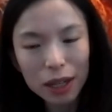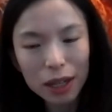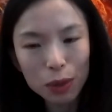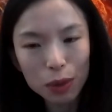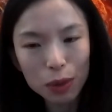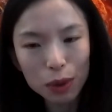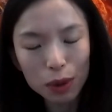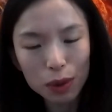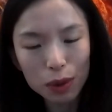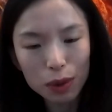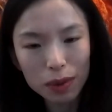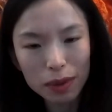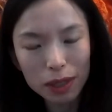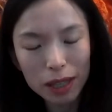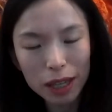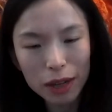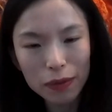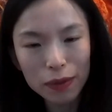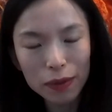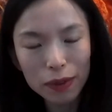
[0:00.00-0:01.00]
they will,
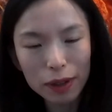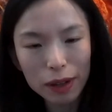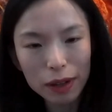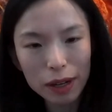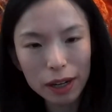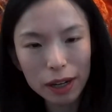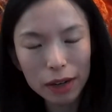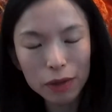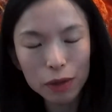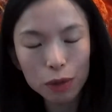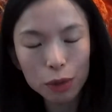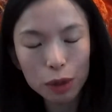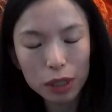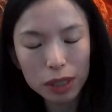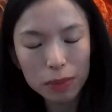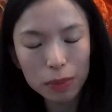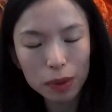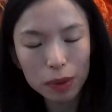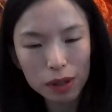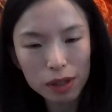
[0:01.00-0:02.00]
if if
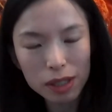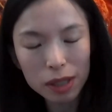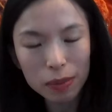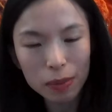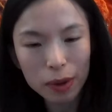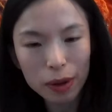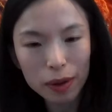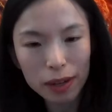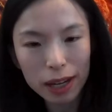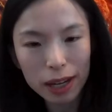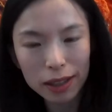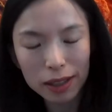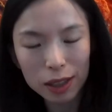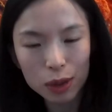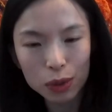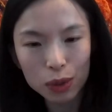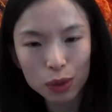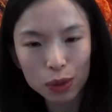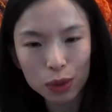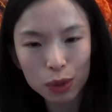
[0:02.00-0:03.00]
with first of all, they
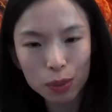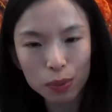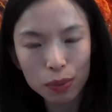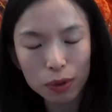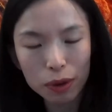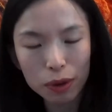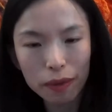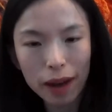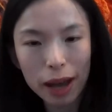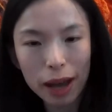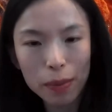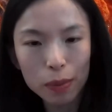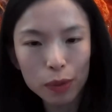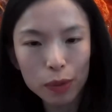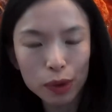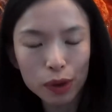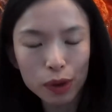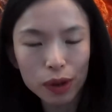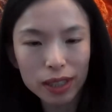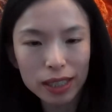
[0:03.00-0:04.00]
need to provide
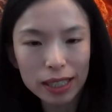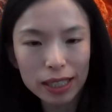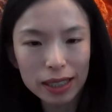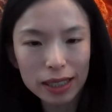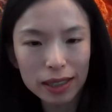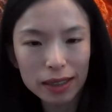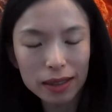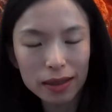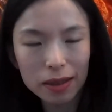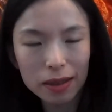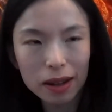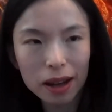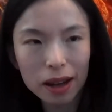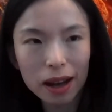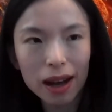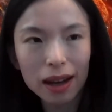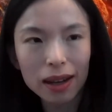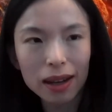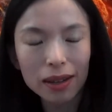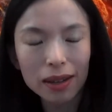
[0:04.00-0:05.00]
more
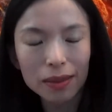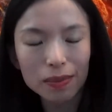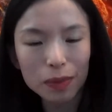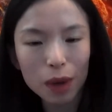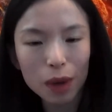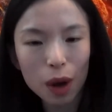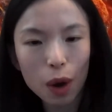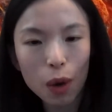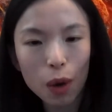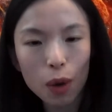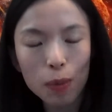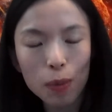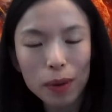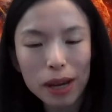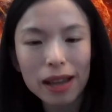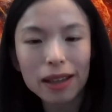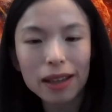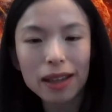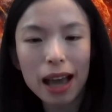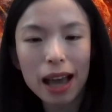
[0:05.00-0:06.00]

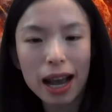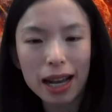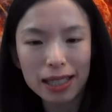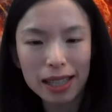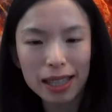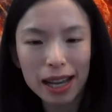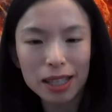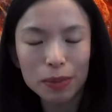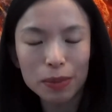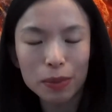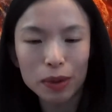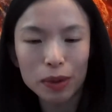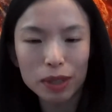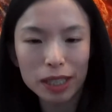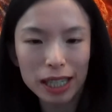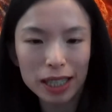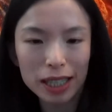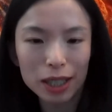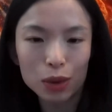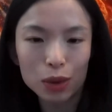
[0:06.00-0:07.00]
open
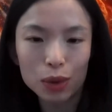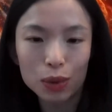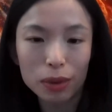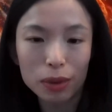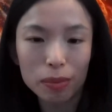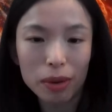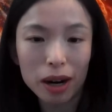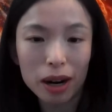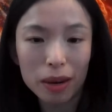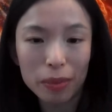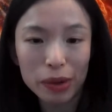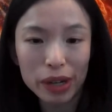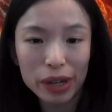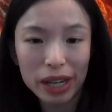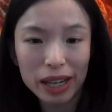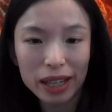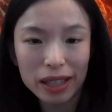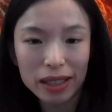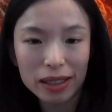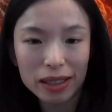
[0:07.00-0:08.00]
accessible data to the
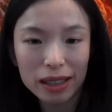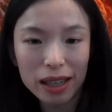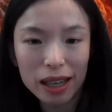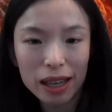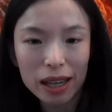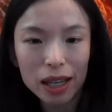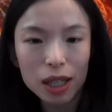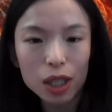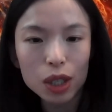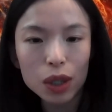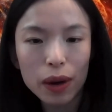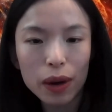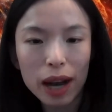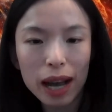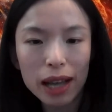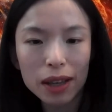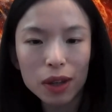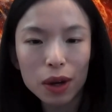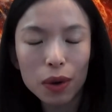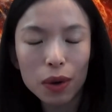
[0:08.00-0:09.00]
public. So
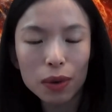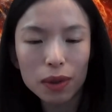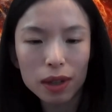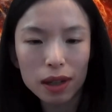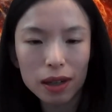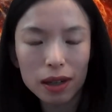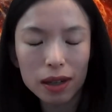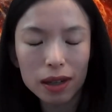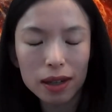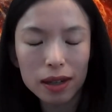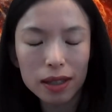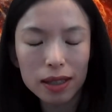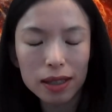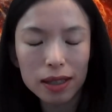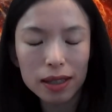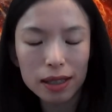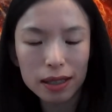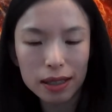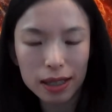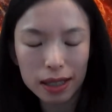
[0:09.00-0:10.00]
I know the
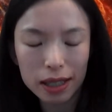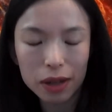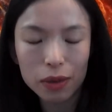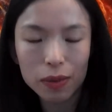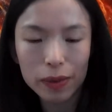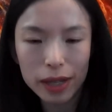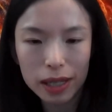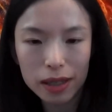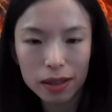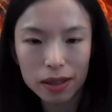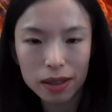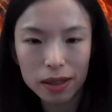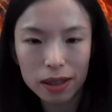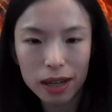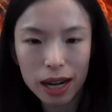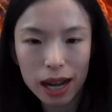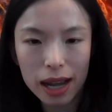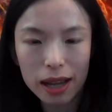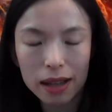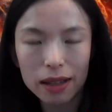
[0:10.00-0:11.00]
city of
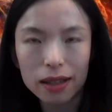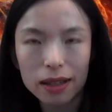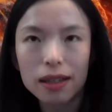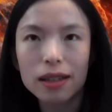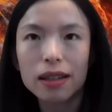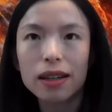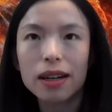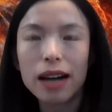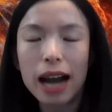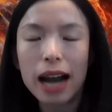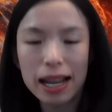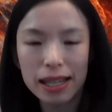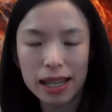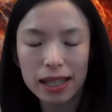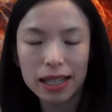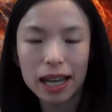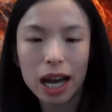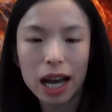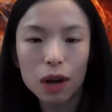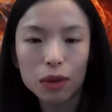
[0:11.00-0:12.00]
Windsor and
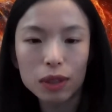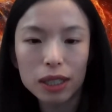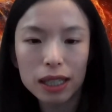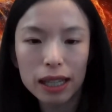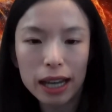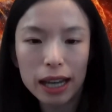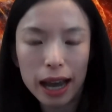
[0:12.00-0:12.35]
Essex County,